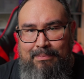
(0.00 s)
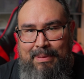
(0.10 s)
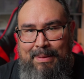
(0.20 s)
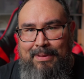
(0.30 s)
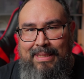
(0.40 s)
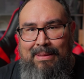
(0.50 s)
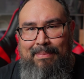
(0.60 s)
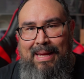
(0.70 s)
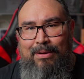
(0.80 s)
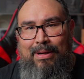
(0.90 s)
people in the
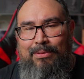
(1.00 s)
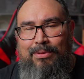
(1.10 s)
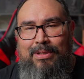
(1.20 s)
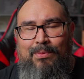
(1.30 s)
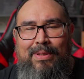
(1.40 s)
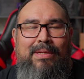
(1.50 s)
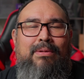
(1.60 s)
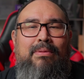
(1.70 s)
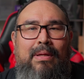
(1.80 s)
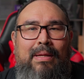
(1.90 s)
background doing it with
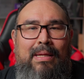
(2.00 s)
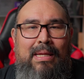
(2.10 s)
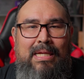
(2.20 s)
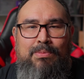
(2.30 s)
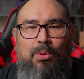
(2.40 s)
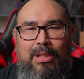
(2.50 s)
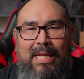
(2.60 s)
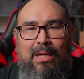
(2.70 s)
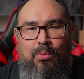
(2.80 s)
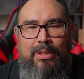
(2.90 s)
you. It's more
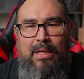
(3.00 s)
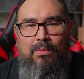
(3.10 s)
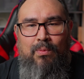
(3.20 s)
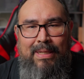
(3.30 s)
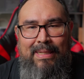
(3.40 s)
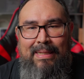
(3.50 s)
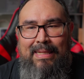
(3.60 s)
like a one-on-one.